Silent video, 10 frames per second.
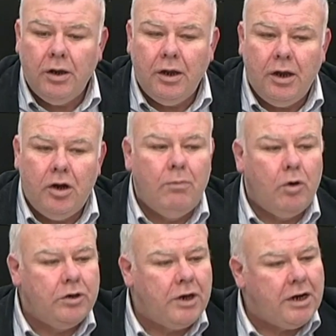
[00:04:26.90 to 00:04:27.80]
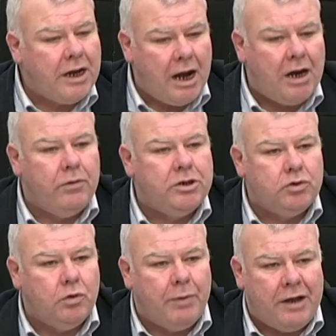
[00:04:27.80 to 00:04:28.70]
No more than can I go into
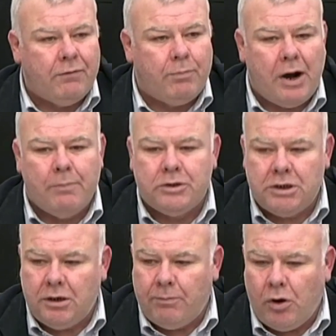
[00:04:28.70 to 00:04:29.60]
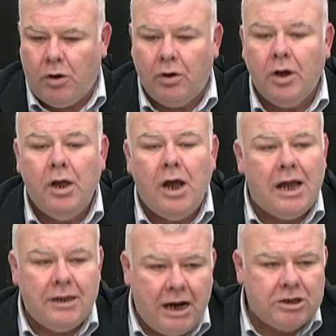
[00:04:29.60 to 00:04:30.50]
your private property in a bog. And
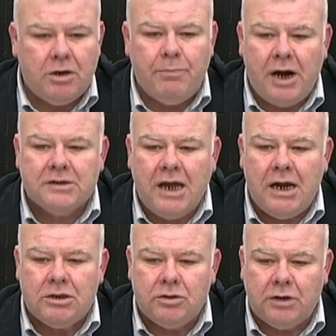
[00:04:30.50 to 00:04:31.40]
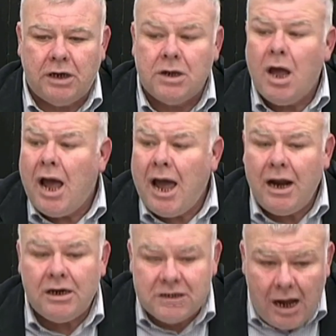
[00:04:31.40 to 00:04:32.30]
the national parks cannot do that. And
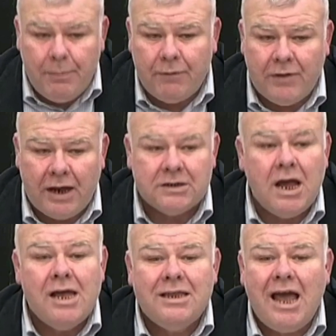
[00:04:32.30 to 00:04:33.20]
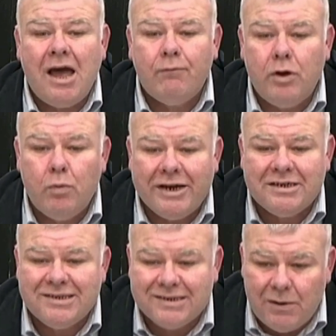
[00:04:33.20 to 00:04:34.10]
on top of that, they have
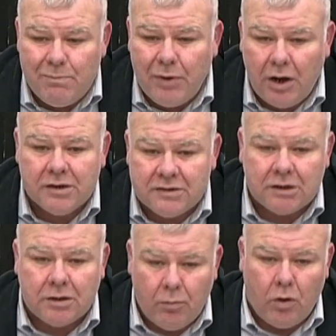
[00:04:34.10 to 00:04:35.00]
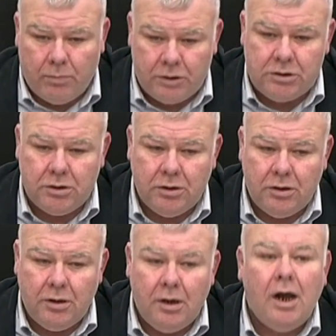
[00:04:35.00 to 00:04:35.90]
re-wetted some bogs at the moment,
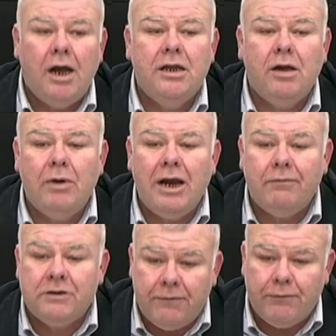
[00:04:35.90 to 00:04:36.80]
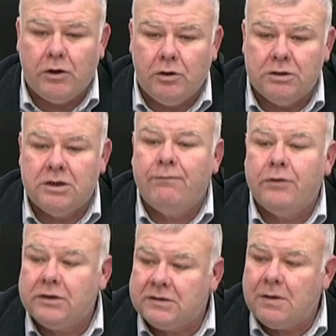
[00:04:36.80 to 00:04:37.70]
and they will have difficulty for
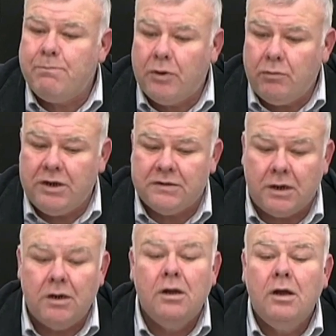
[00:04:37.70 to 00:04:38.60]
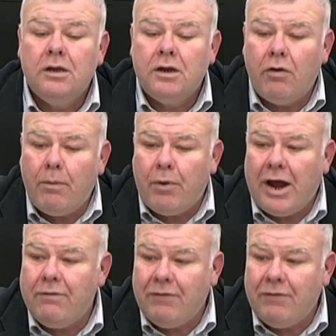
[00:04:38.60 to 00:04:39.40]
the simple reason there are private